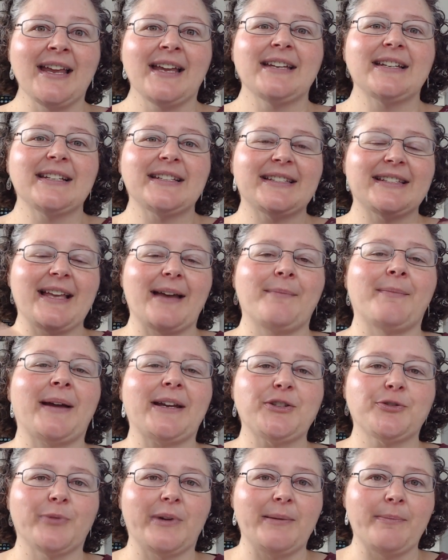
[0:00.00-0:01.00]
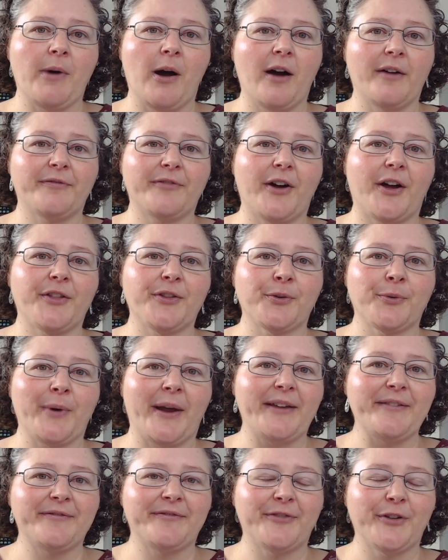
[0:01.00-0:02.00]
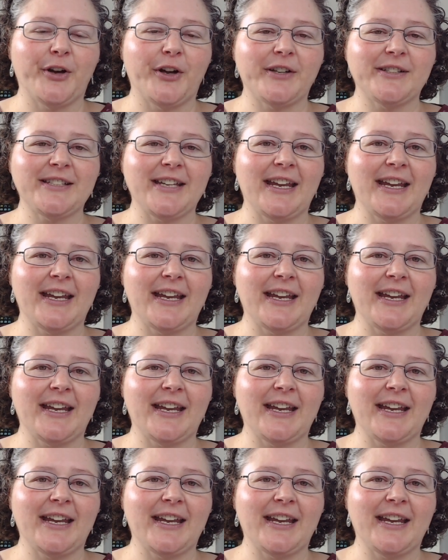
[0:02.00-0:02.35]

to set my dream off on the right foot.